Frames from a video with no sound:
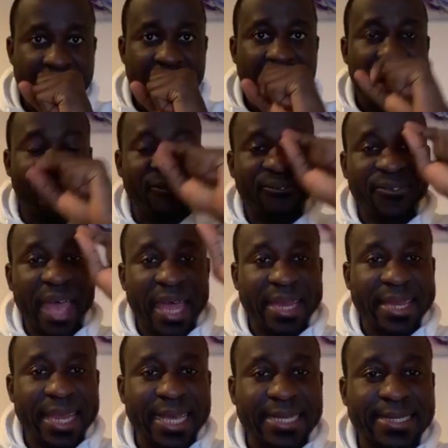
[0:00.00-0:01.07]
A
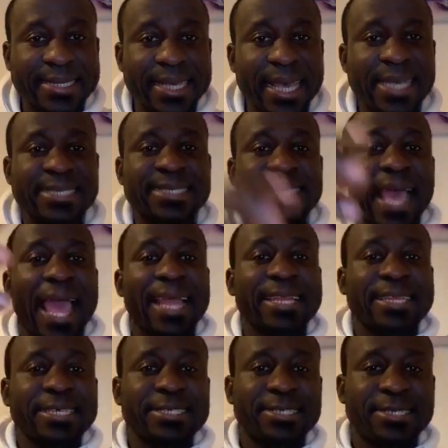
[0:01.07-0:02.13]
verdict is a
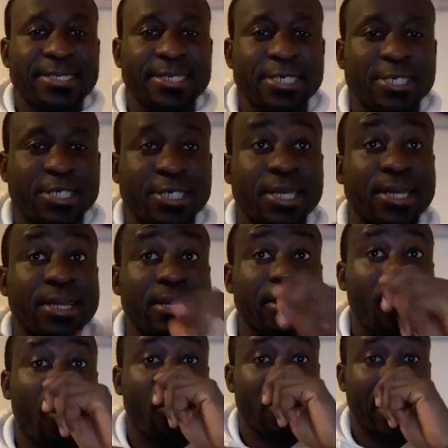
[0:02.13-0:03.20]

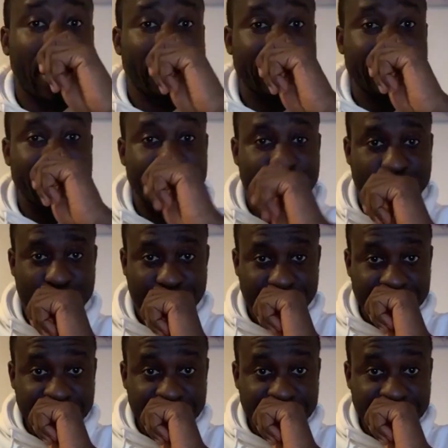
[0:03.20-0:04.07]
decision on an issue.